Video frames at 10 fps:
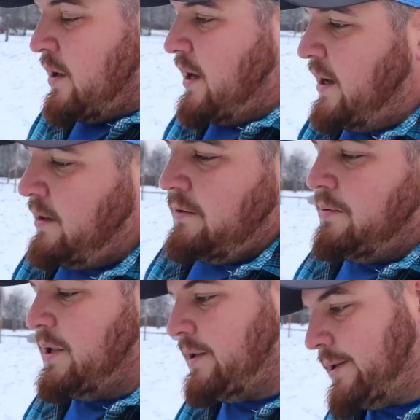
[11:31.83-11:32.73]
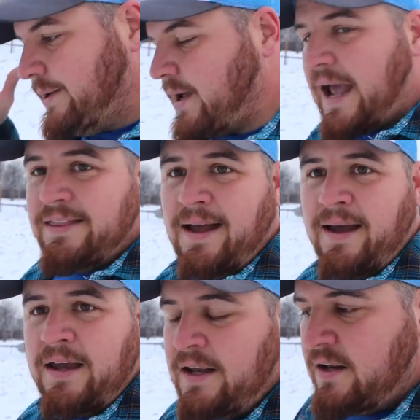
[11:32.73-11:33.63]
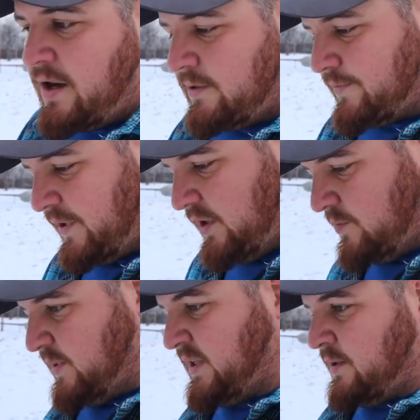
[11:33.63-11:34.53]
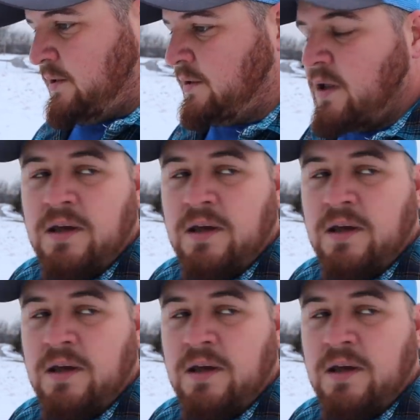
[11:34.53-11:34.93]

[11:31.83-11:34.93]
Uh, at night it does freeze, but then